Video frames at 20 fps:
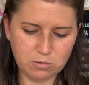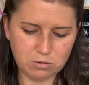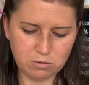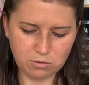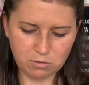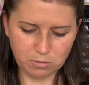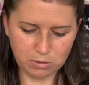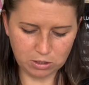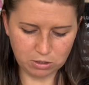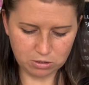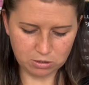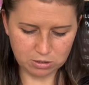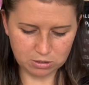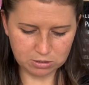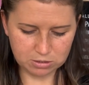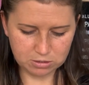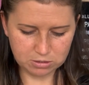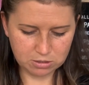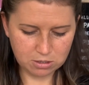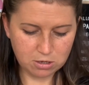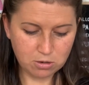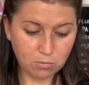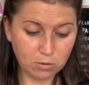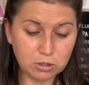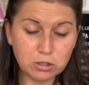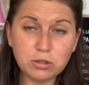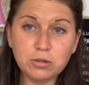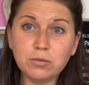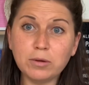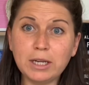Oh my goodness. 1, 2,
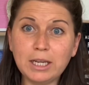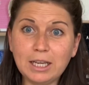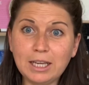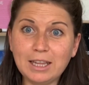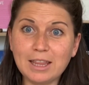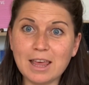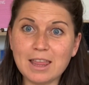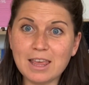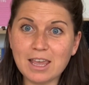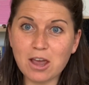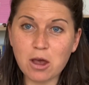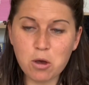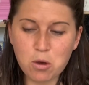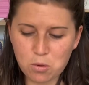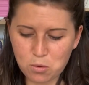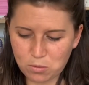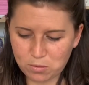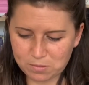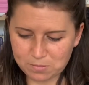3, there they go.